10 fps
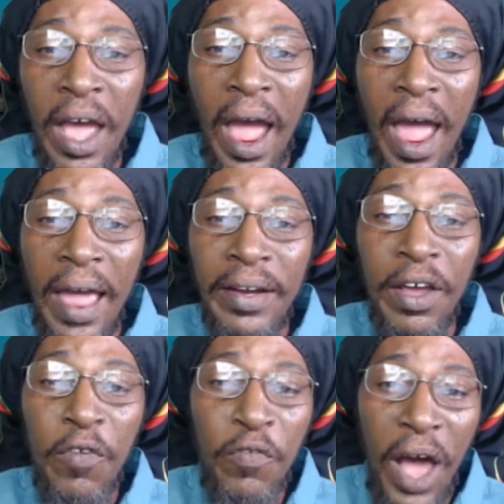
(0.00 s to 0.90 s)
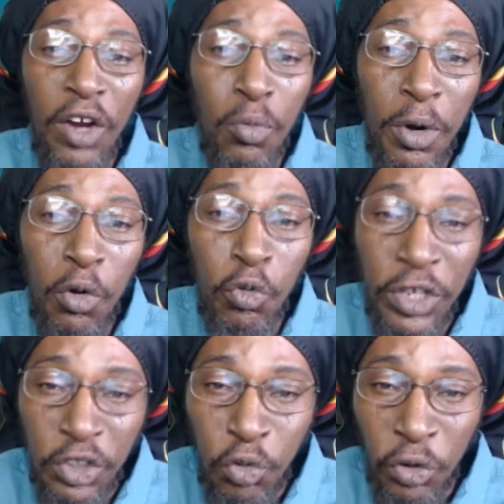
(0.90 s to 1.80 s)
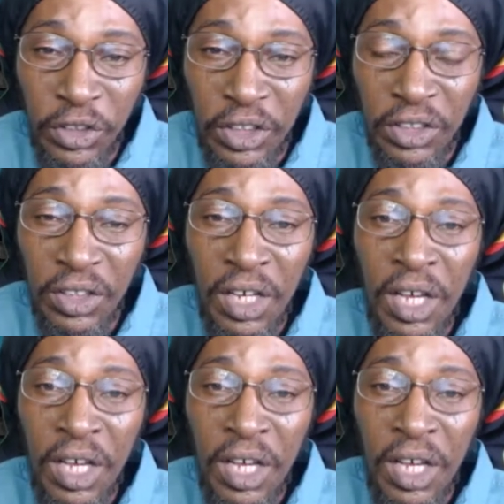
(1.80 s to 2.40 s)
and valuable resources.